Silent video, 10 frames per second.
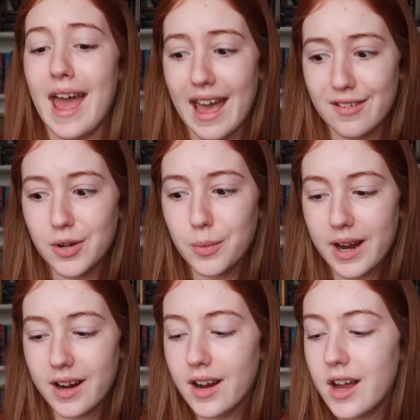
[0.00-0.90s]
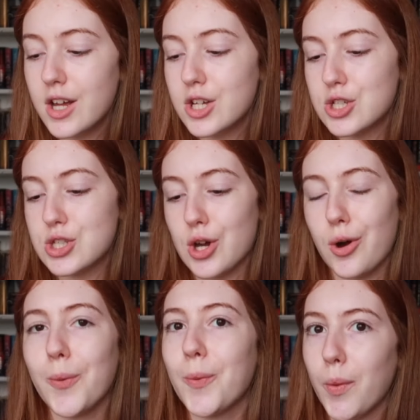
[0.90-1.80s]
everywhere,
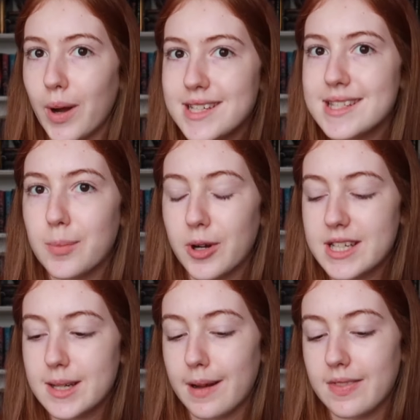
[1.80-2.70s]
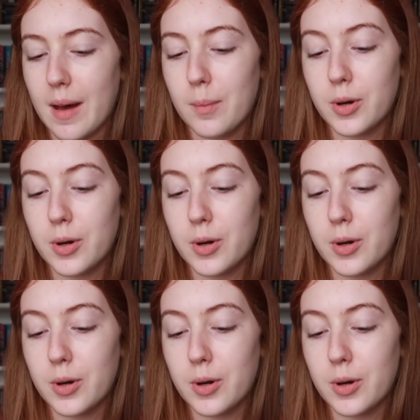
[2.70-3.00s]
so quite disappointed about that.